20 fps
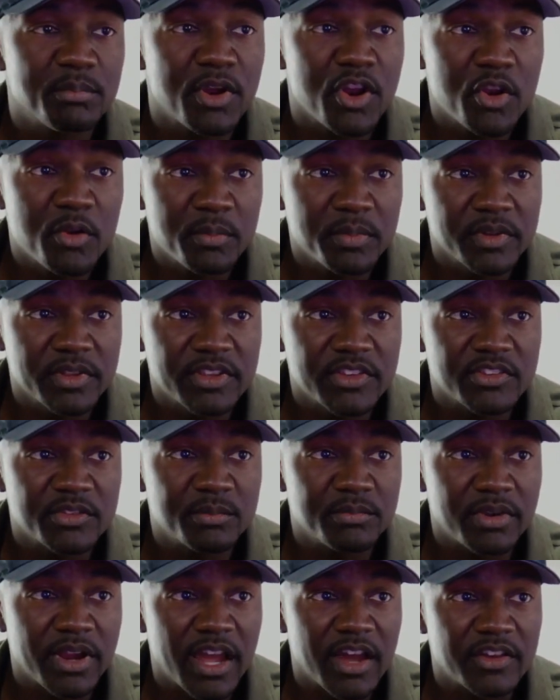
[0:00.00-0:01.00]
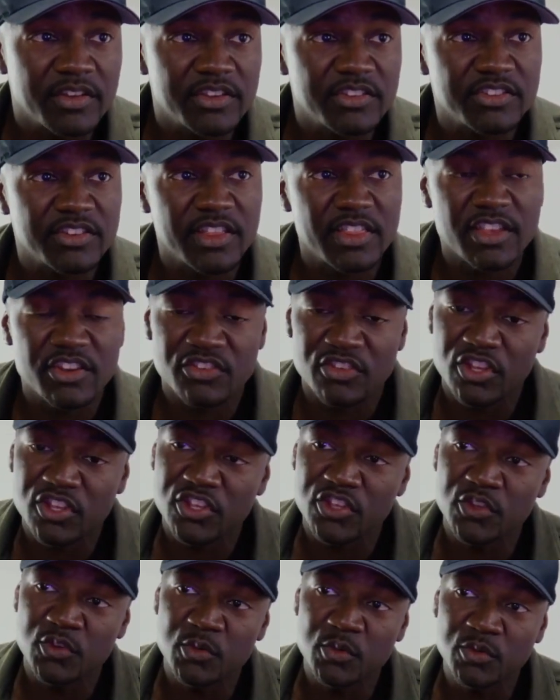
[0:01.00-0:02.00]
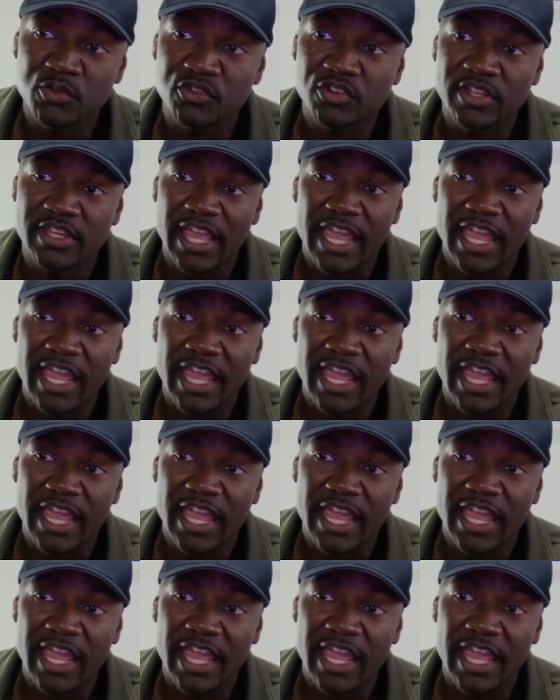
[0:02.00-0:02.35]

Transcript: purplish, brownish, and there's a huge